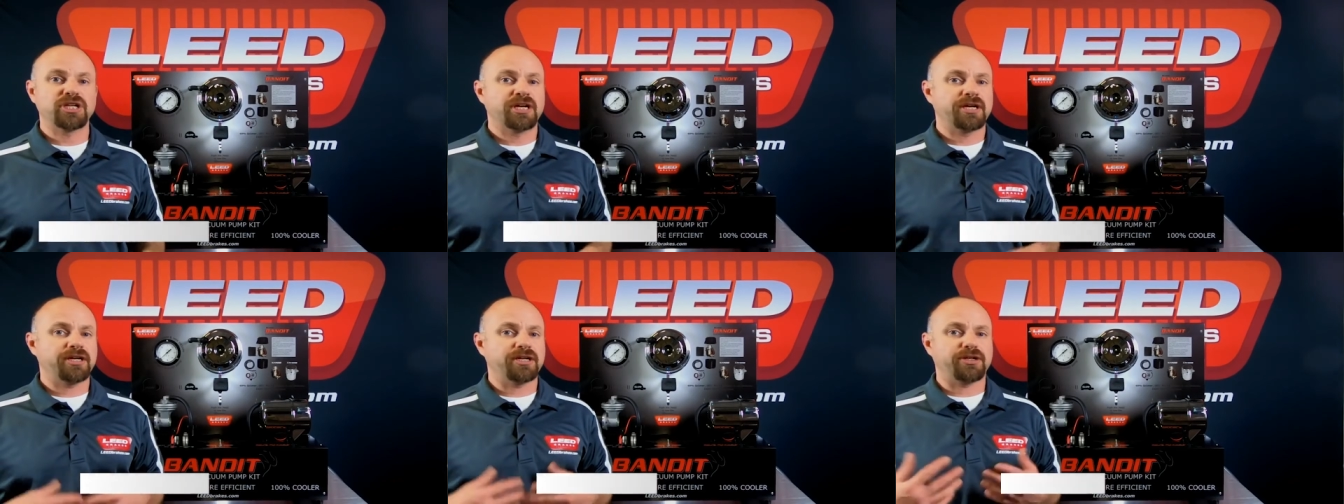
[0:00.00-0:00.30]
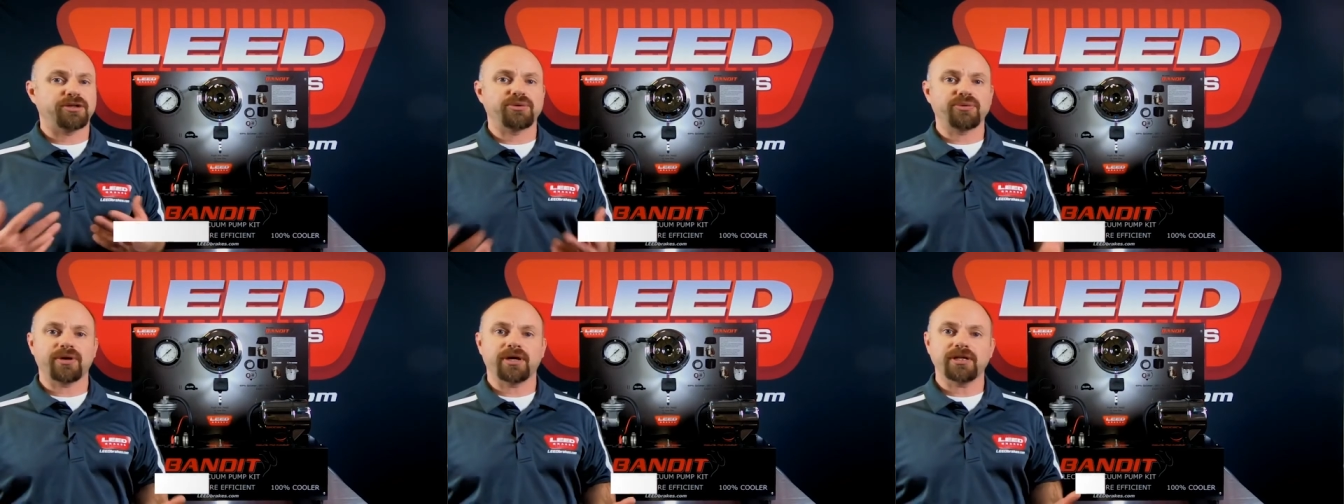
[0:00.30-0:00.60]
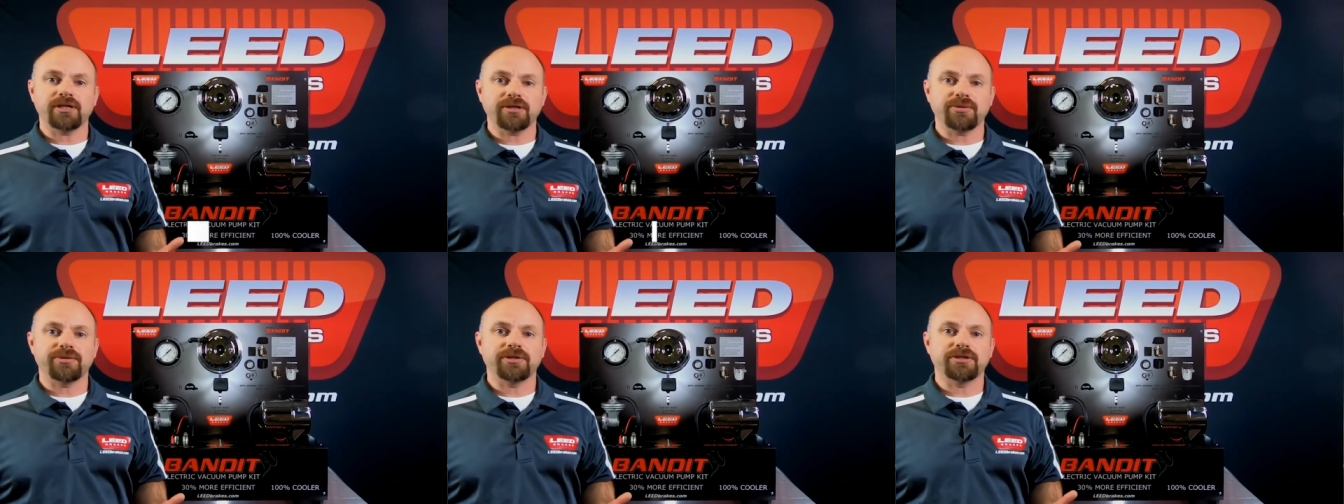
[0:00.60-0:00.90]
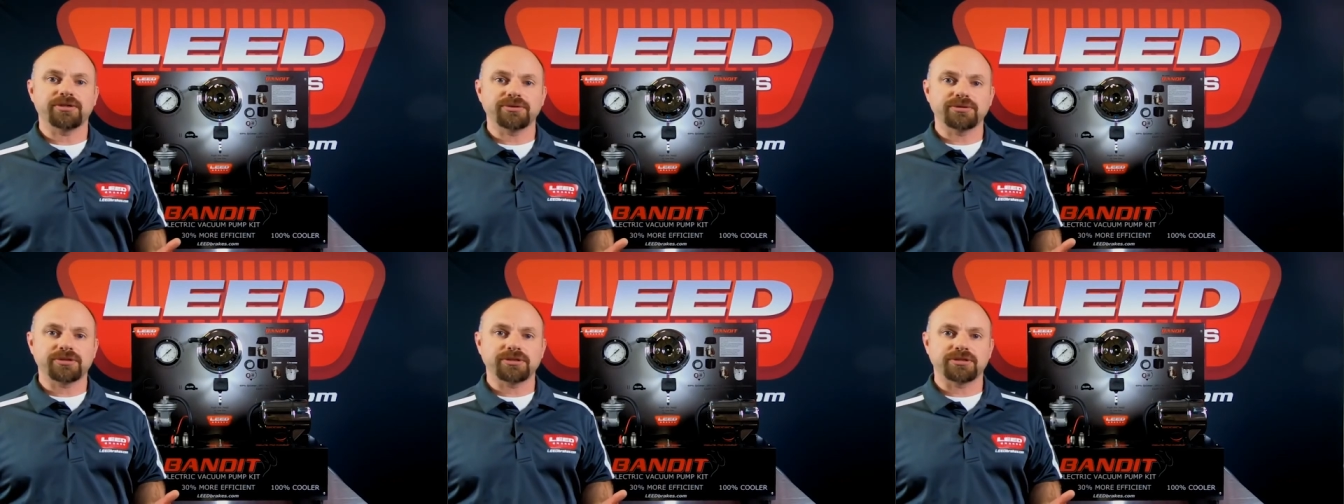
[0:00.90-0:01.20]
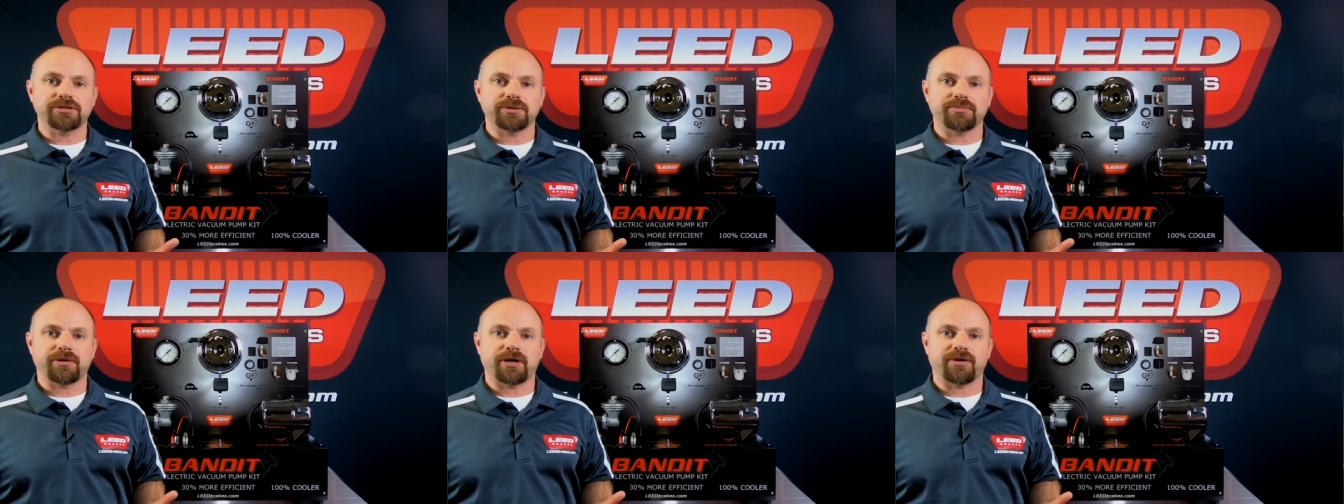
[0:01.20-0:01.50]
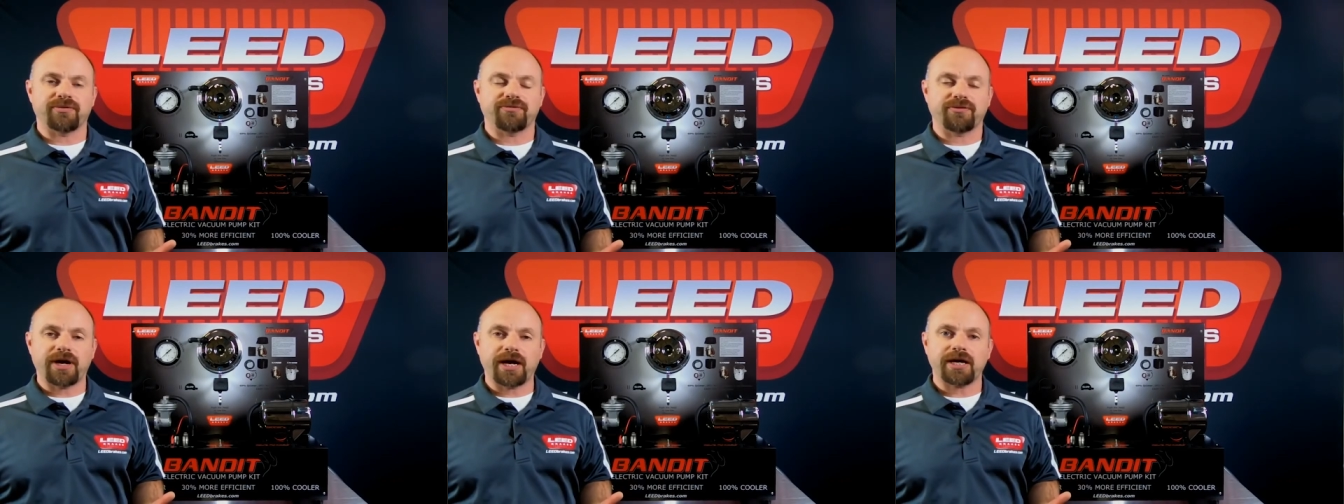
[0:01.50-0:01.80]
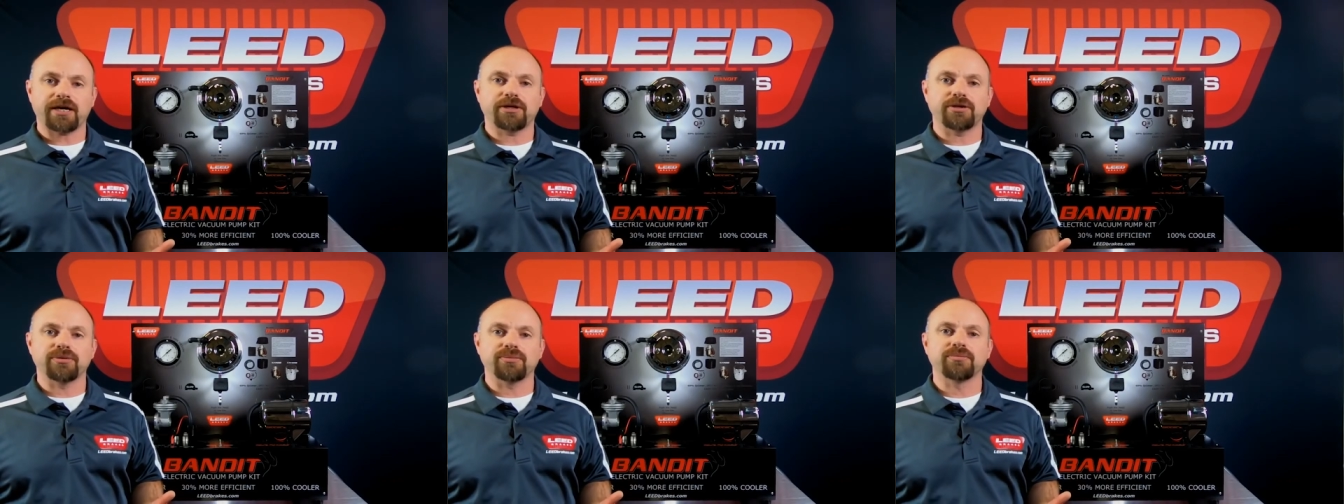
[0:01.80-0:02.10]
it greatly reduces the amount of
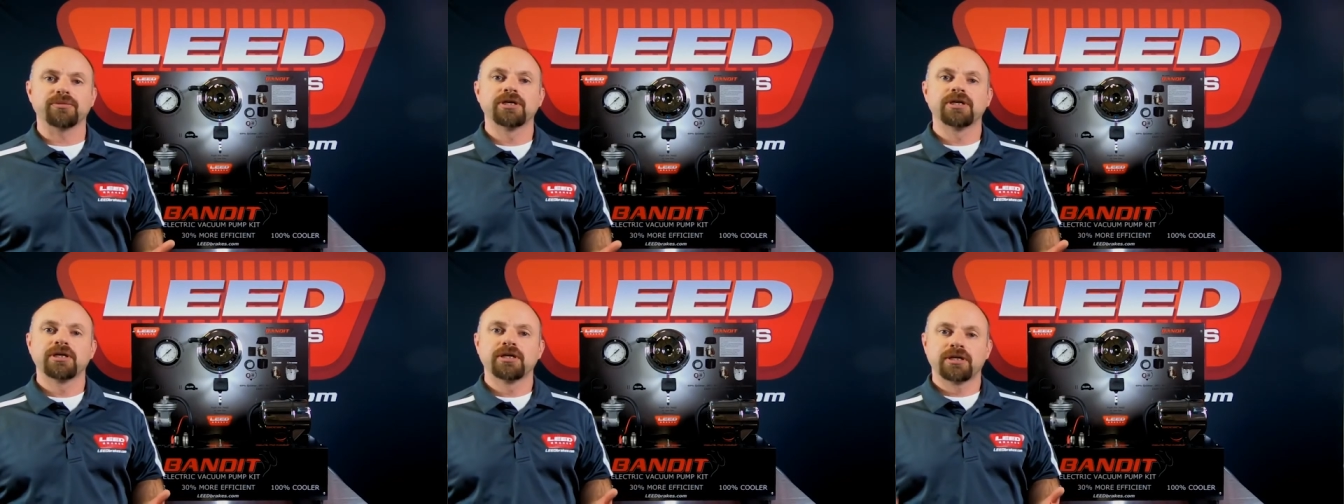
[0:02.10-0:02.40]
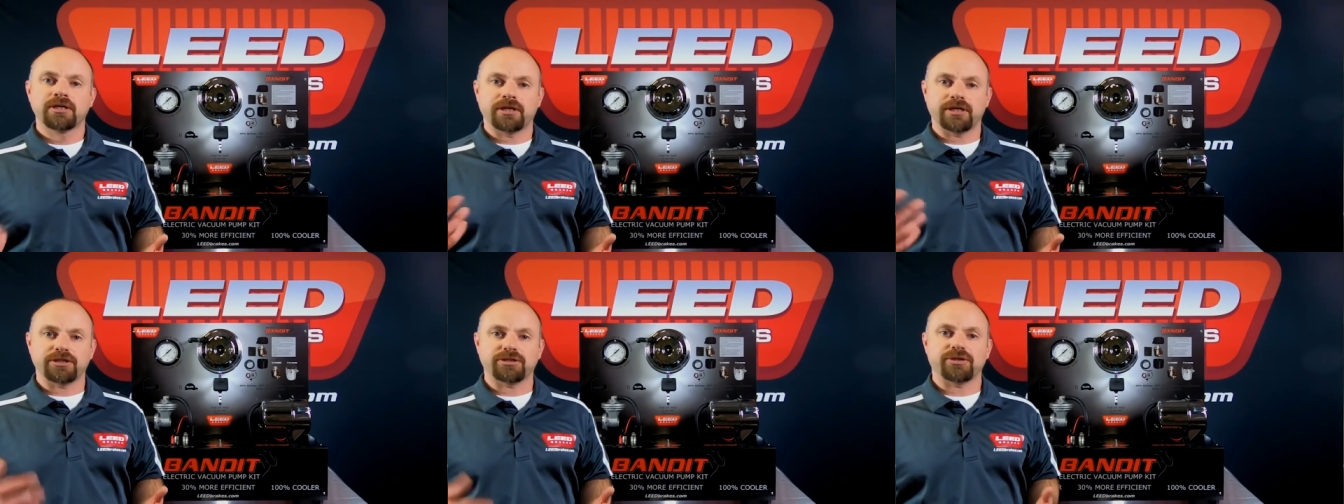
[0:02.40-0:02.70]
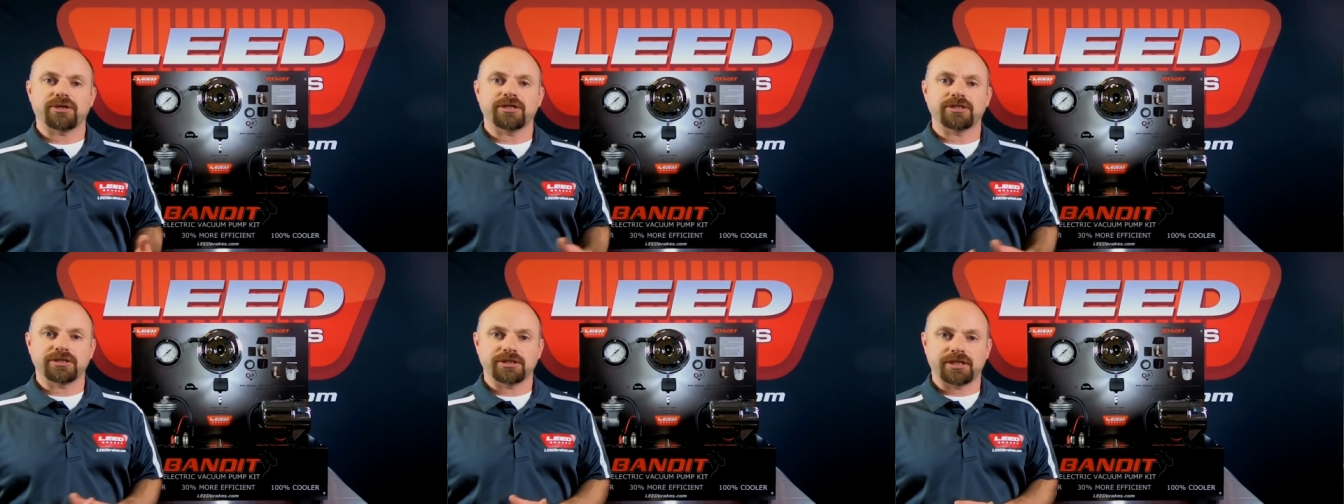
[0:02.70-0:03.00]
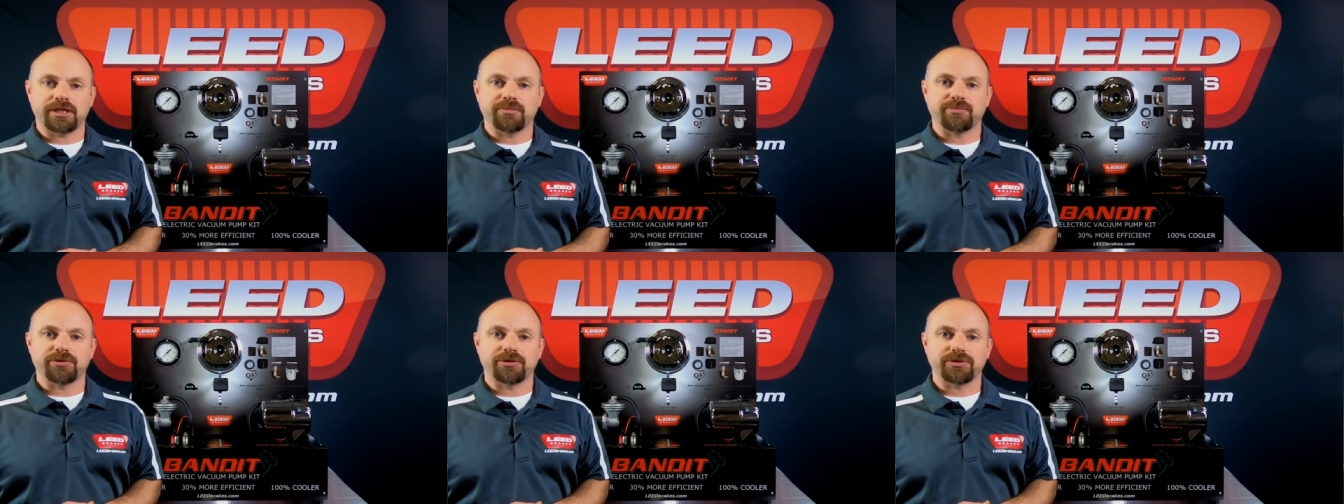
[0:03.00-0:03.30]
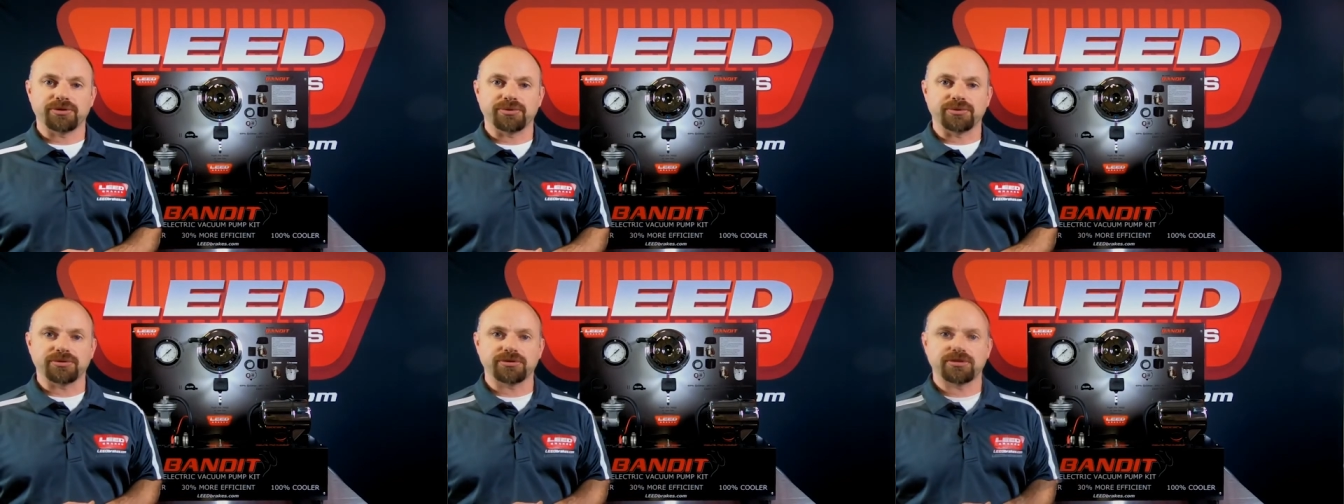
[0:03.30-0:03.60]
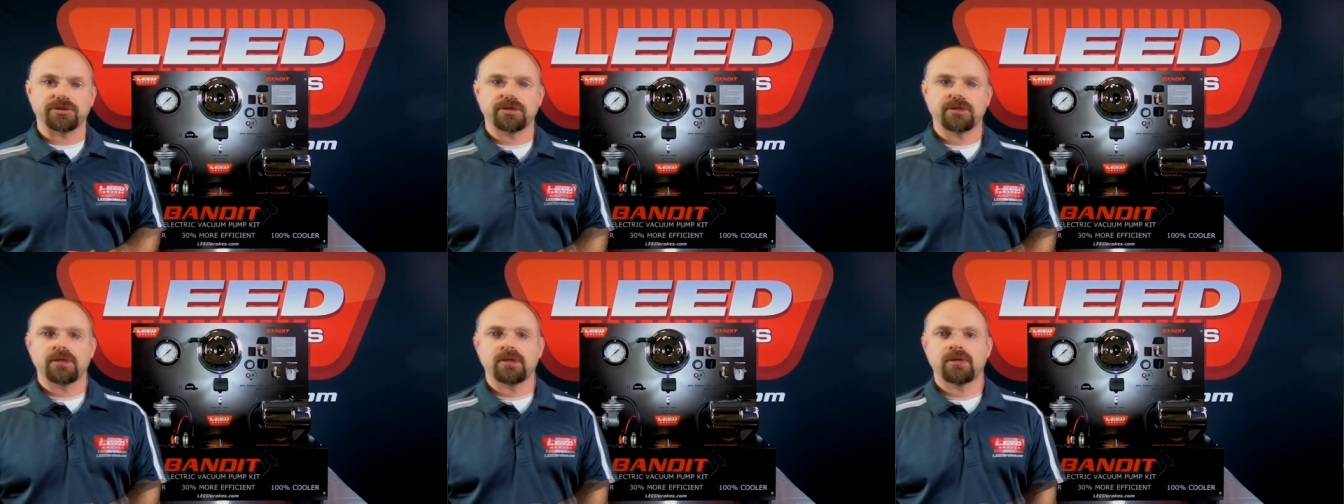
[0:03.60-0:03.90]
vacuum that your engine can produce.